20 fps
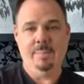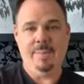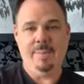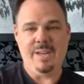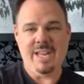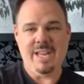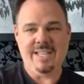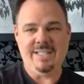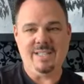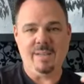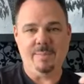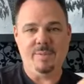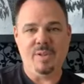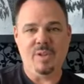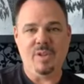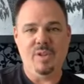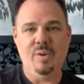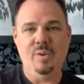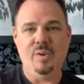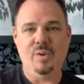but it's up
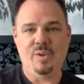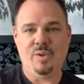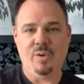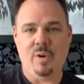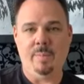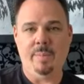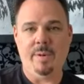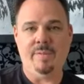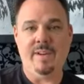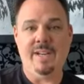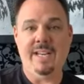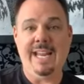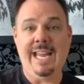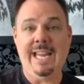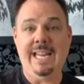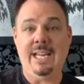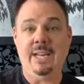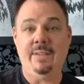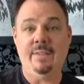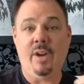to you to show up every
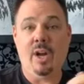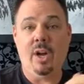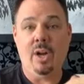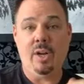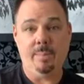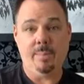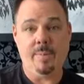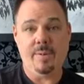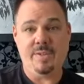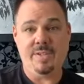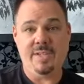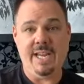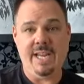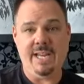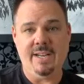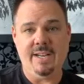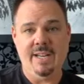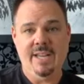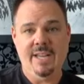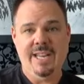day and give one hundred
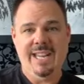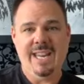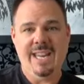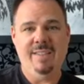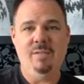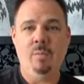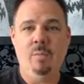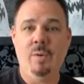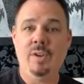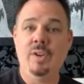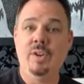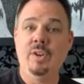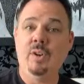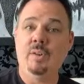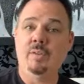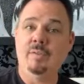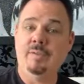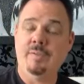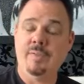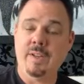percent. Even when you
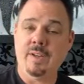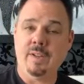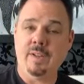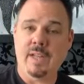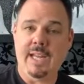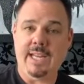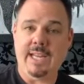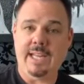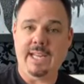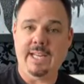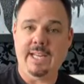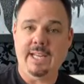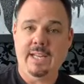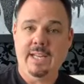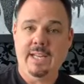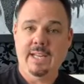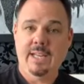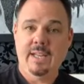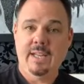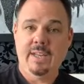don't feel like it,
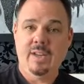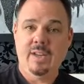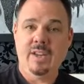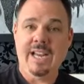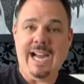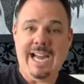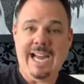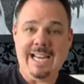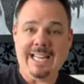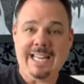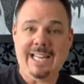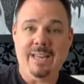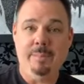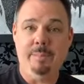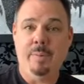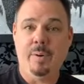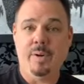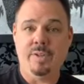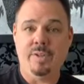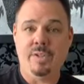you got to
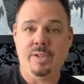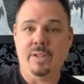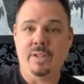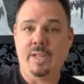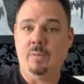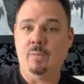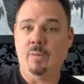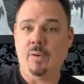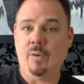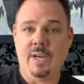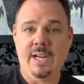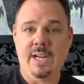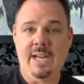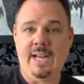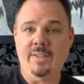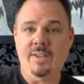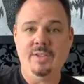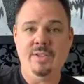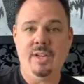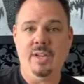keep pushing, like working
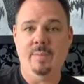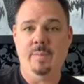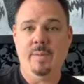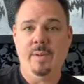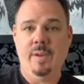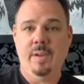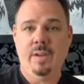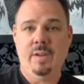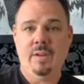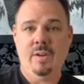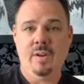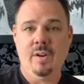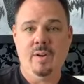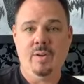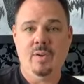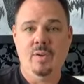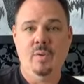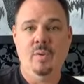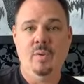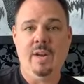out in the gym. You know,
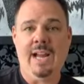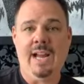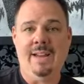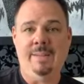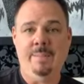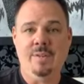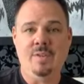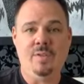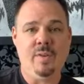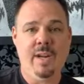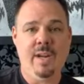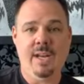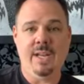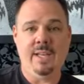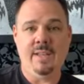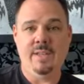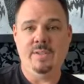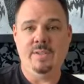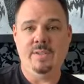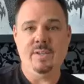you and I have been training
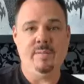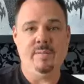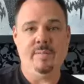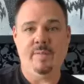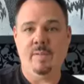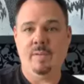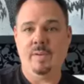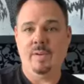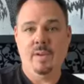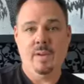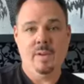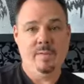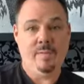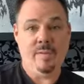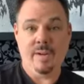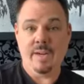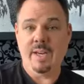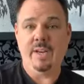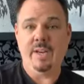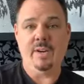in the gym for,
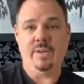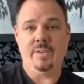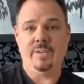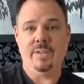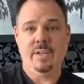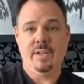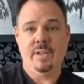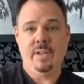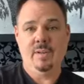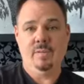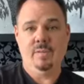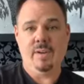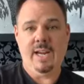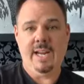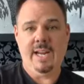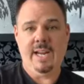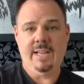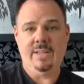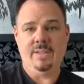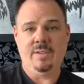for years,
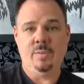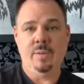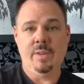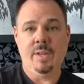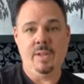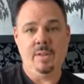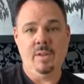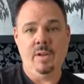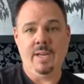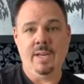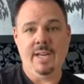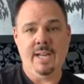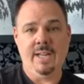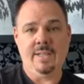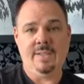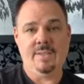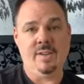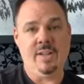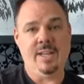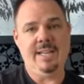right? And so when they look at
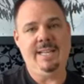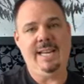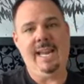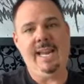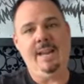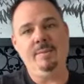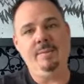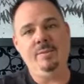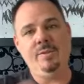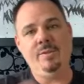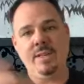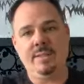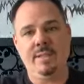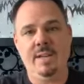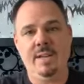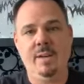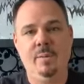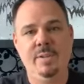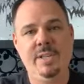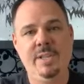us, they're like, damn,
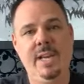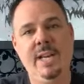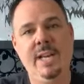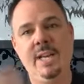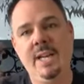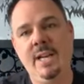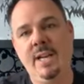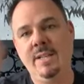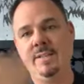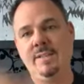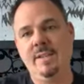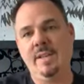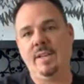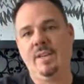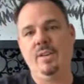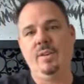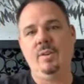Justin, I wish I had guns like